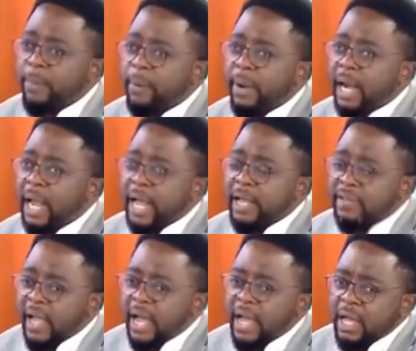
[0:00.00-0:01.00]

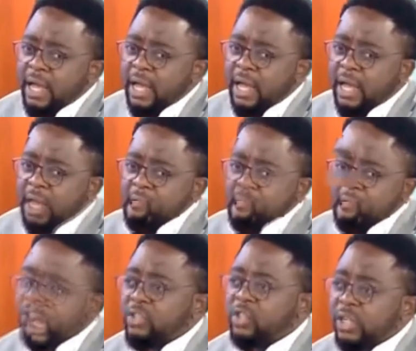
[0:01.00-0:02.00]
Abubakar's
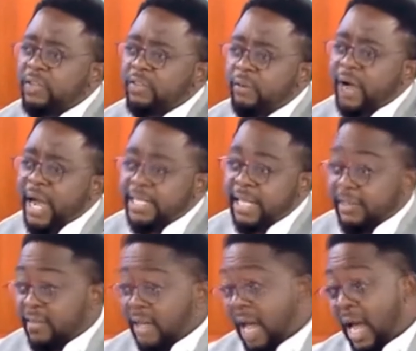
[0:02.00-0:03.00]
suggestions of
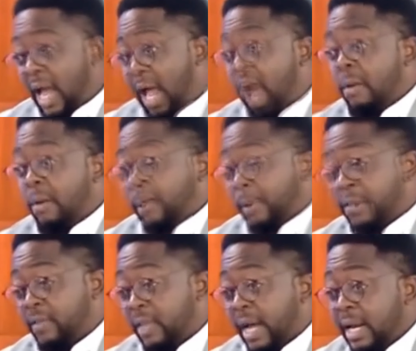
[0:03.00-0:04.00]
Argentina and how the
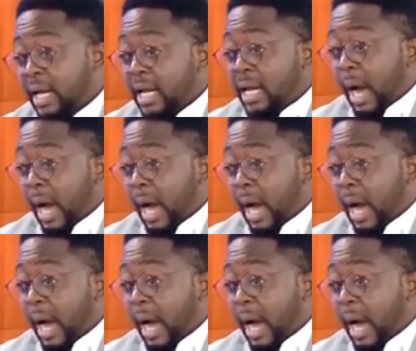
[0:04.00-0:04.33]
president